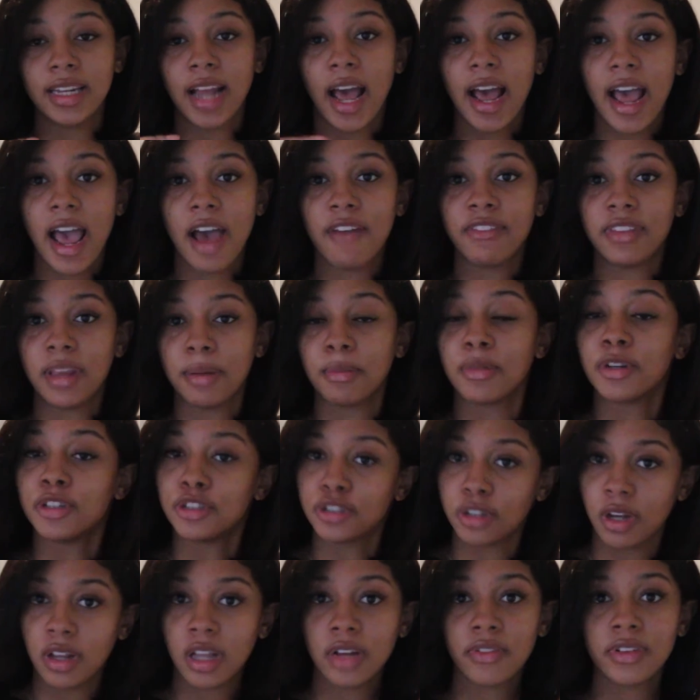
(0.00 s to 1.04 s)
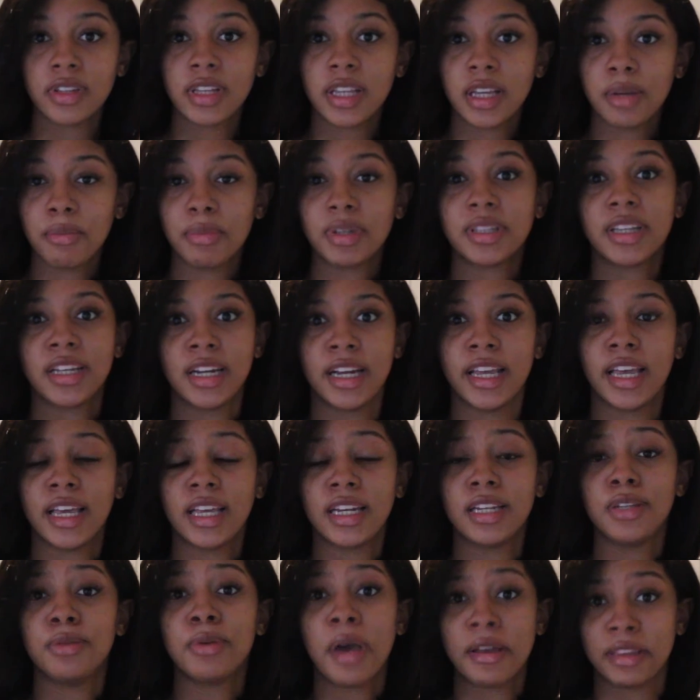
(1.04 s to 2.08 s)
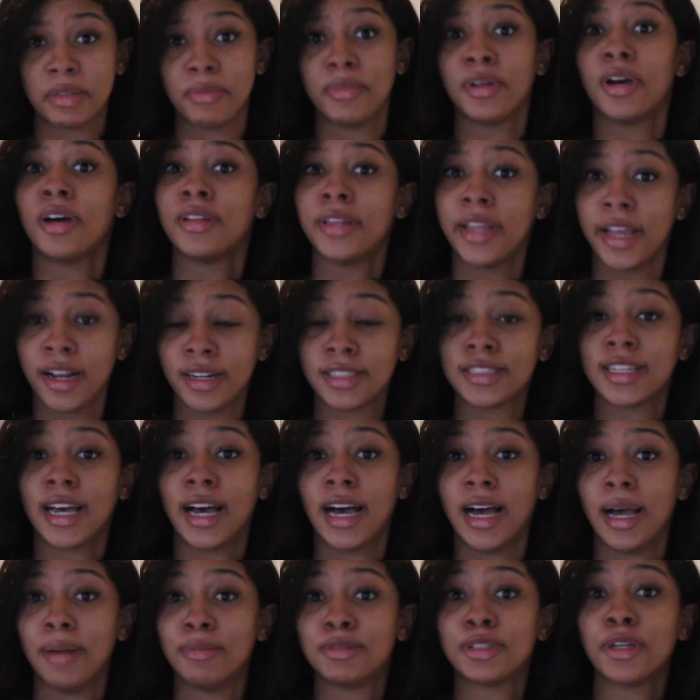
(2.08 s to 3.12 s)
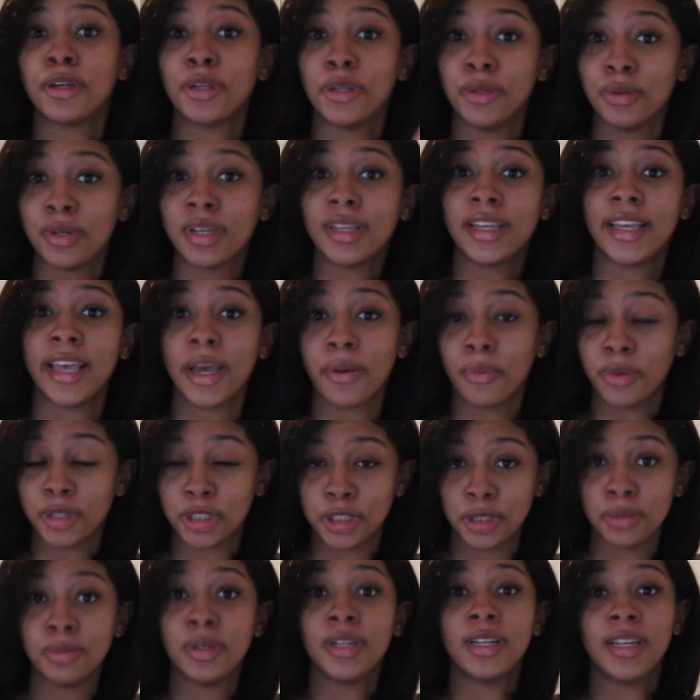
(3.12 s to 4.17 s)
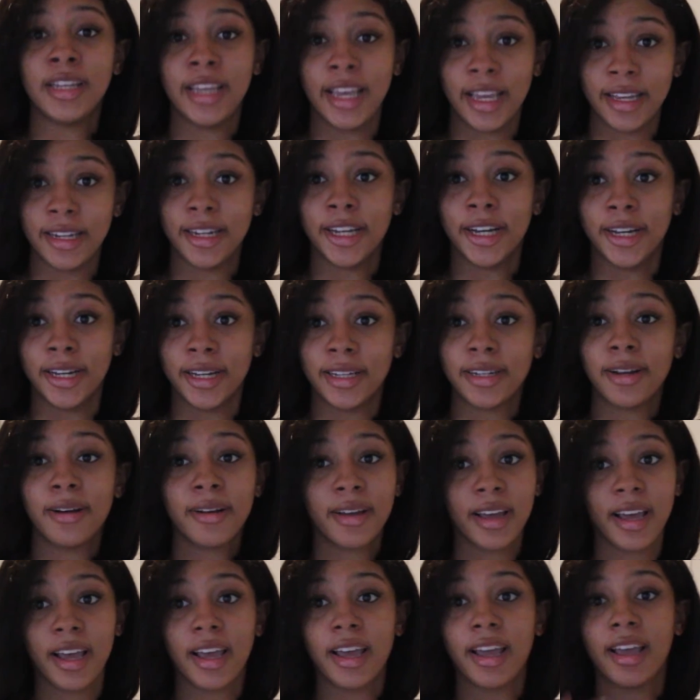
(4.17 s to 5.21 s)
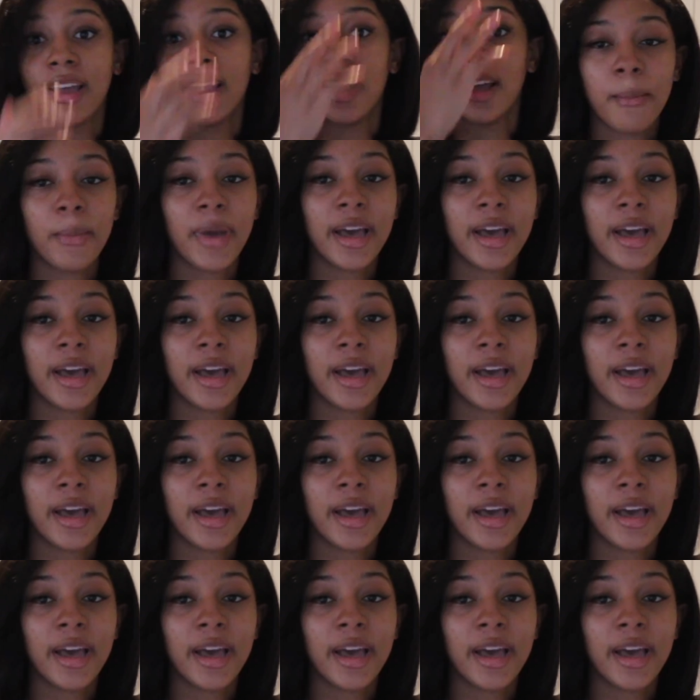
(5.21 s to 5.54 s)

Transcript: and not have them control everything but then again you have to be on their time so you can get what you need to get done okay